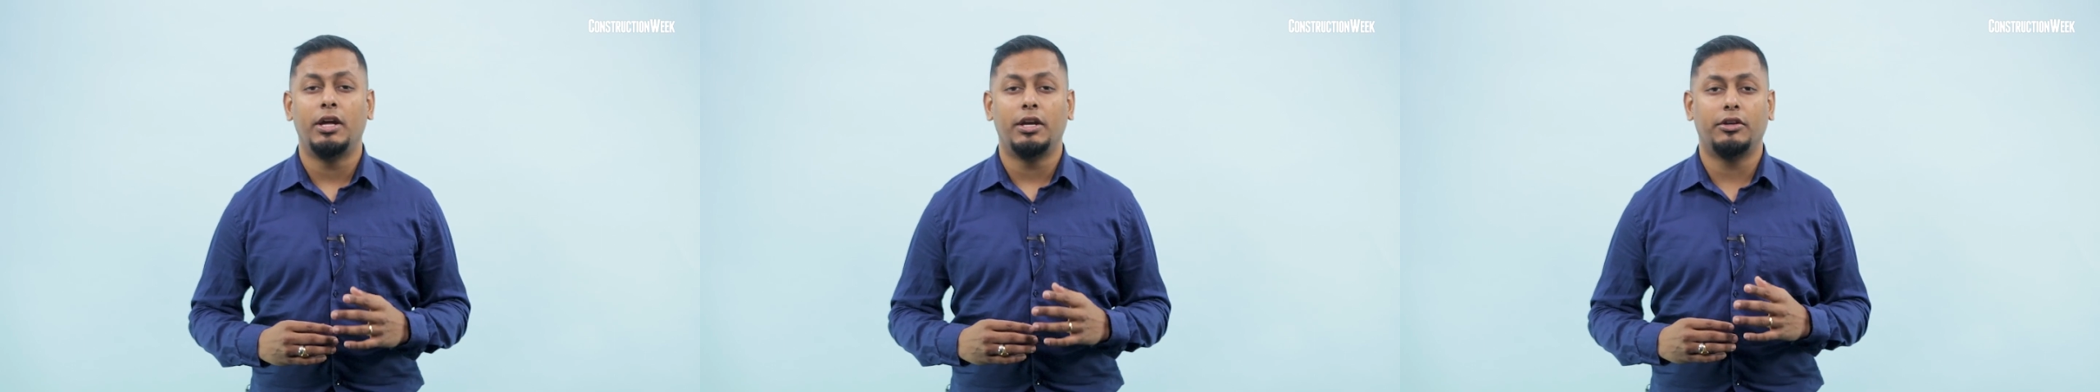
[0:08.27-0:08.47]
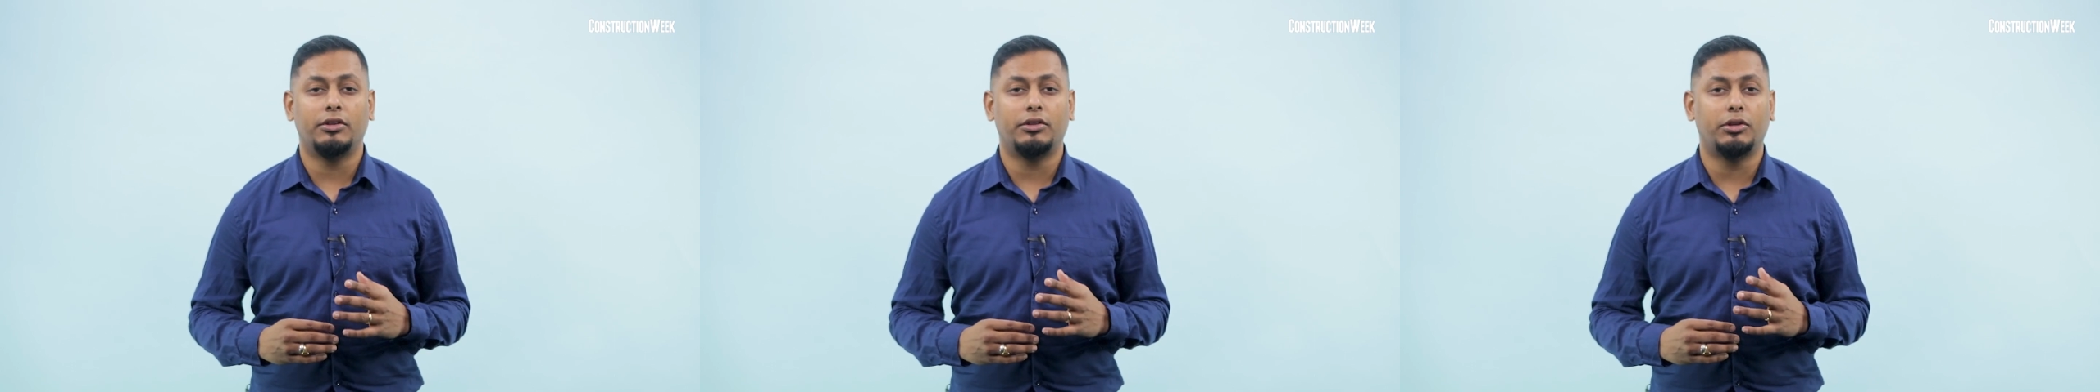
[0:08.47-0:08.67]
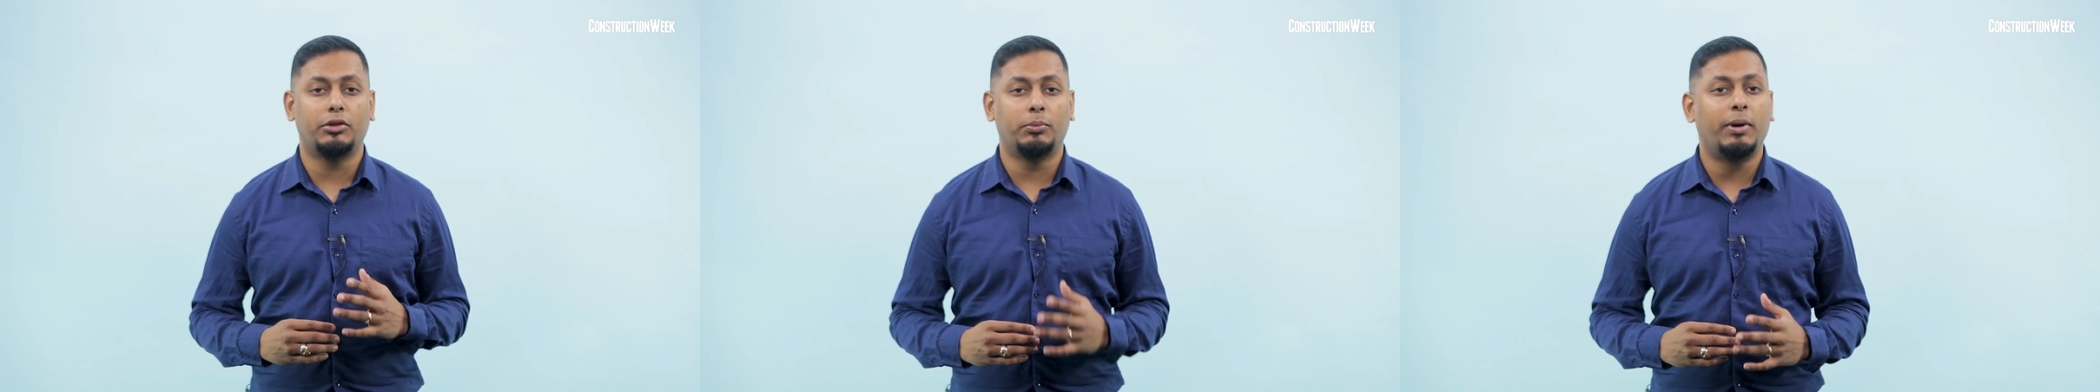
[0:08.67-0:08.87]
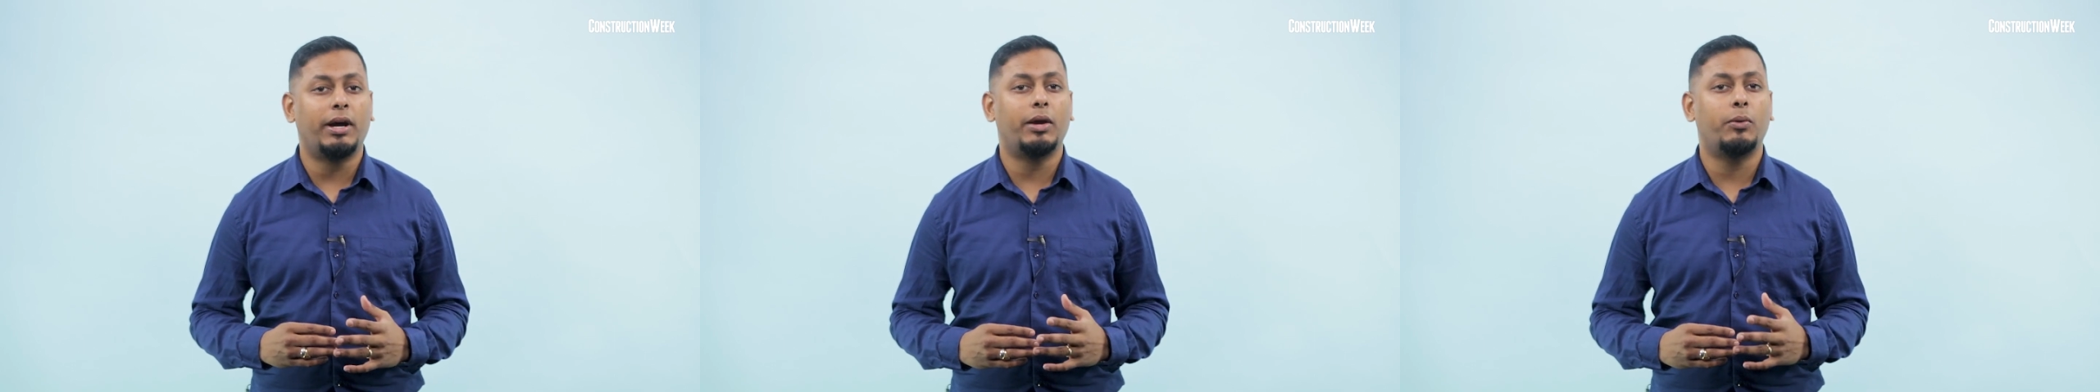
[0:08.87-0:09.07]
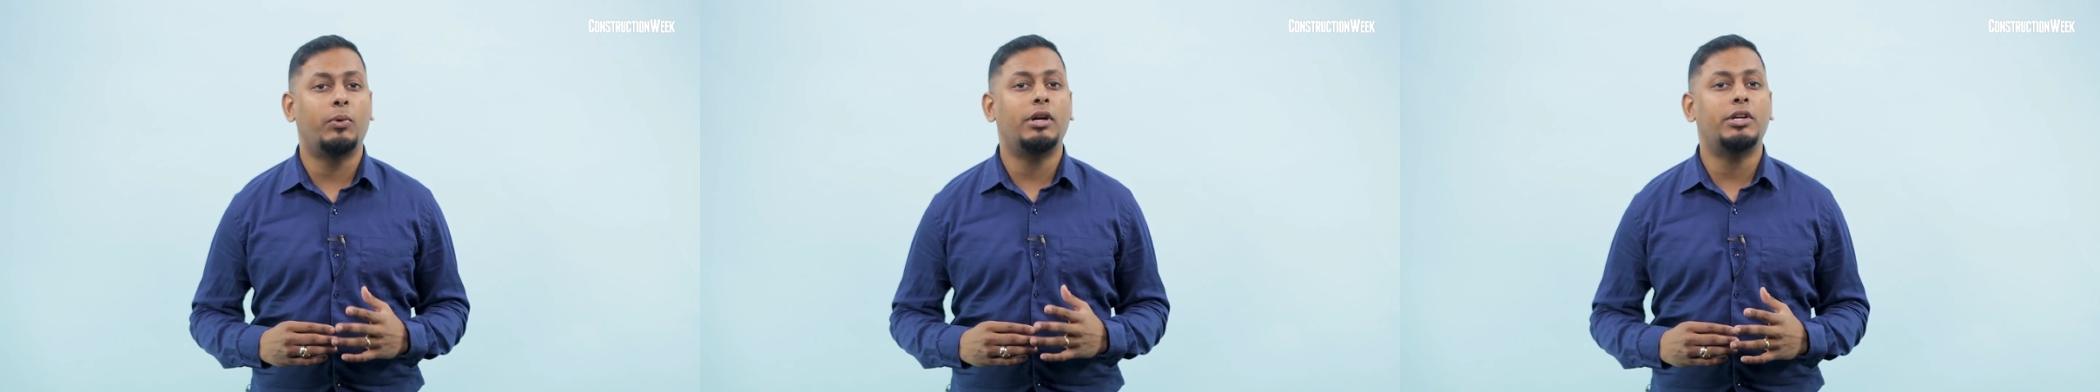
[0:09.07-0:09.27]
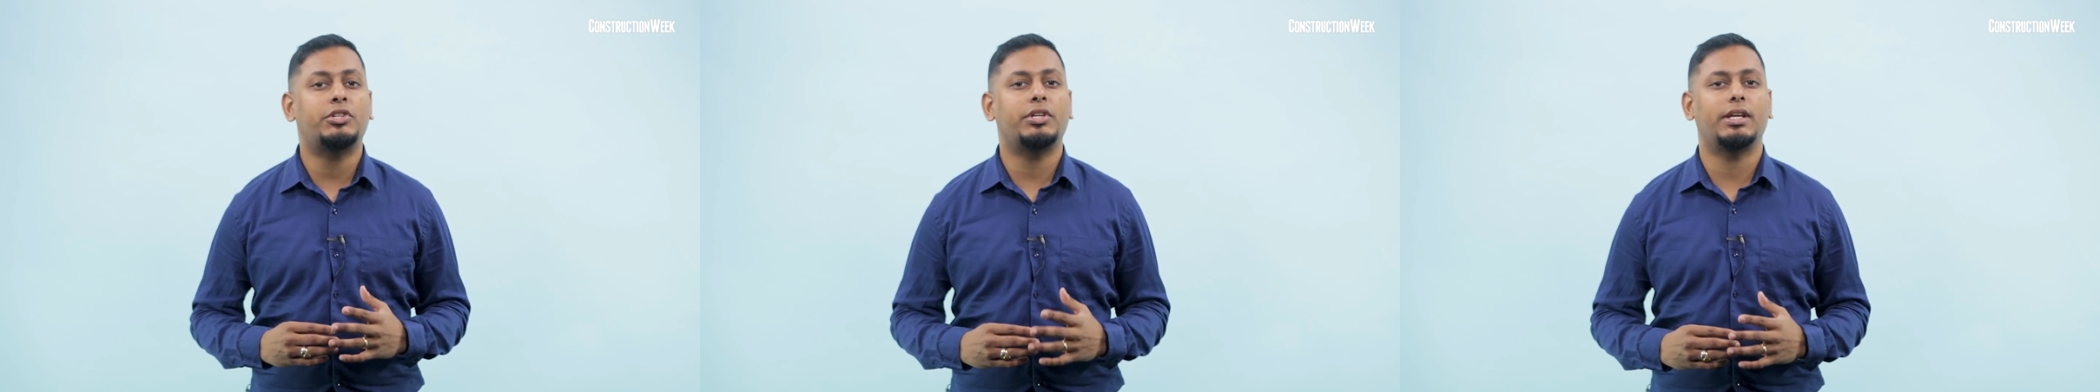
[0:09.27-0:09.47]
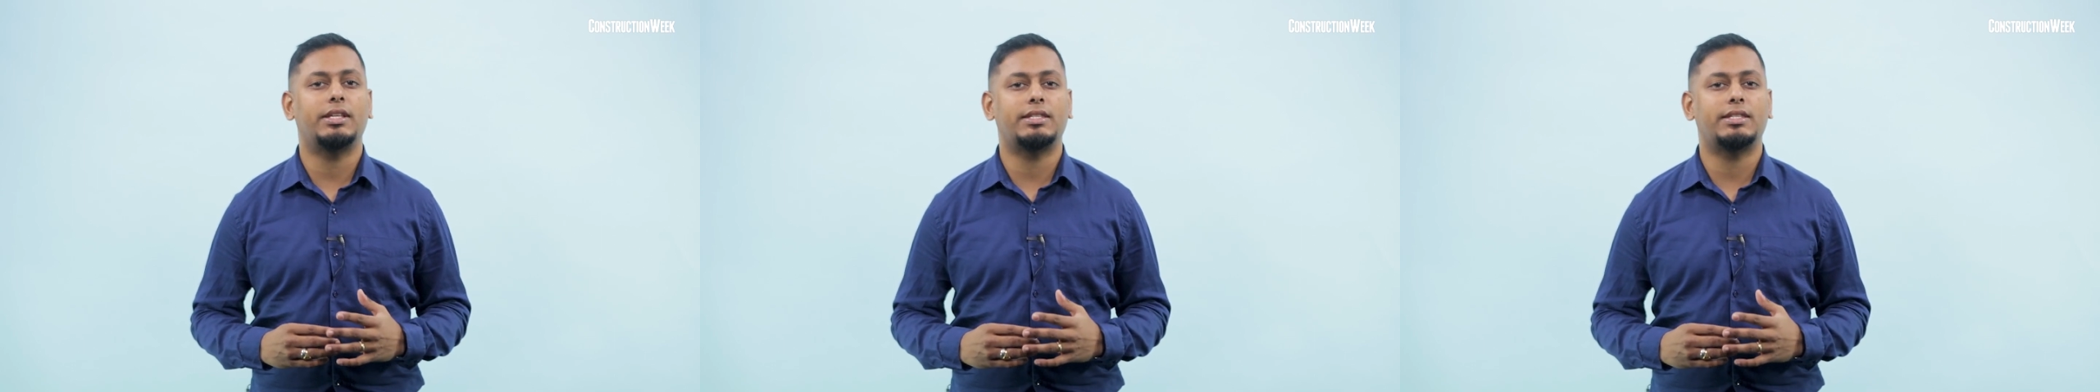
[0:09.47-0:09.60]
near the Dubai World Trade